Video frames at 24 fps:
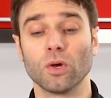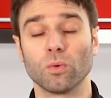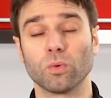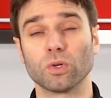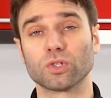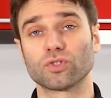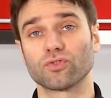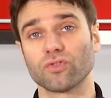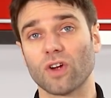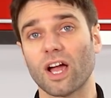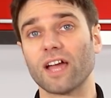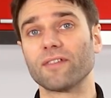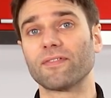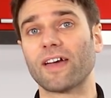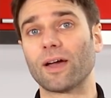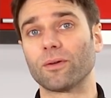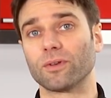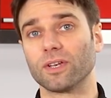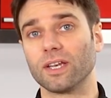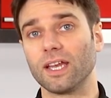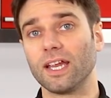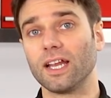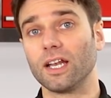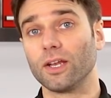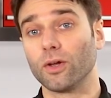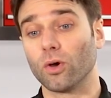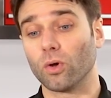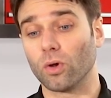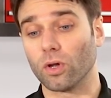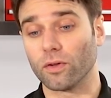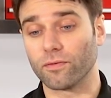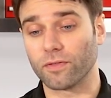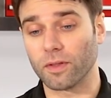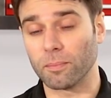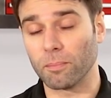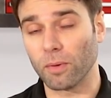will drive out nearly
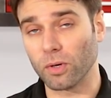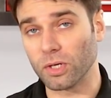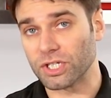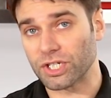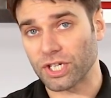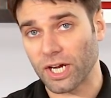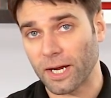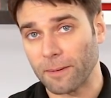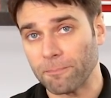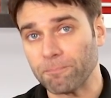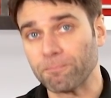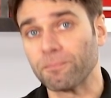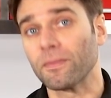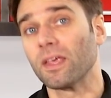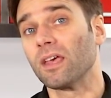all of the moisture.